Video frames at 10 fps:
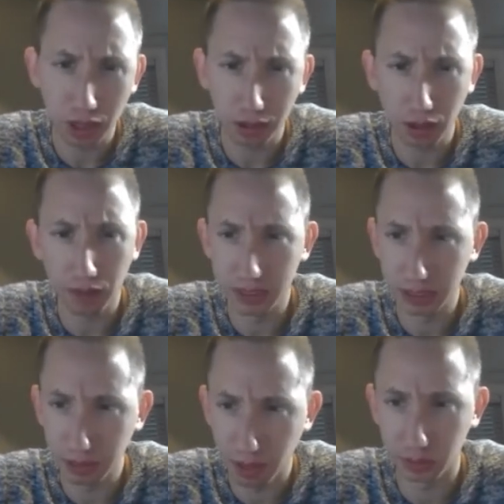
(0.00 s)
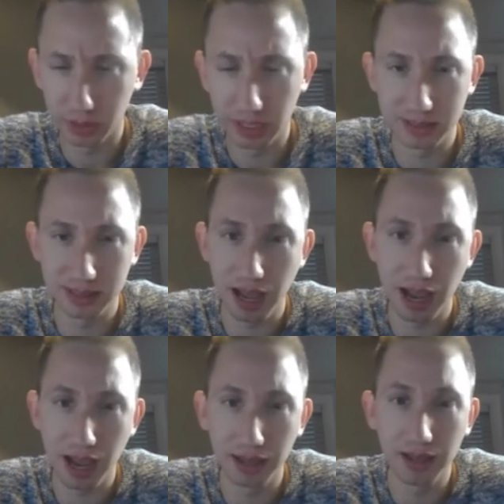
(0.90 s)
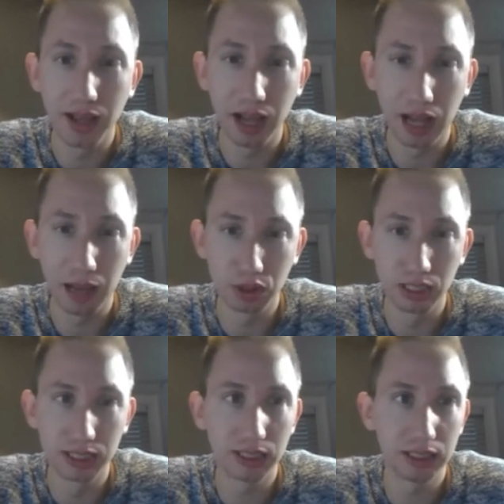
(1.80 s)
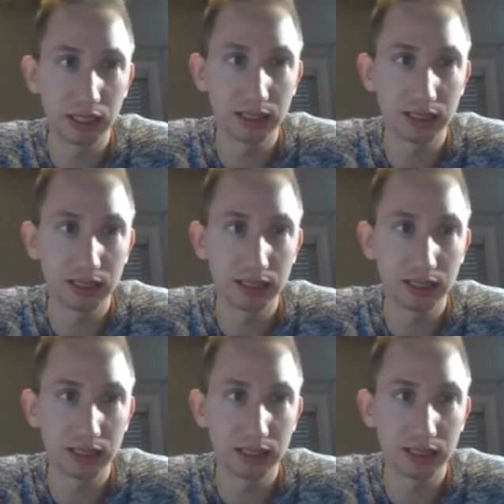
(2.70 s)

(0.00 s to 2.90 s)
obviously laundry inside. So this is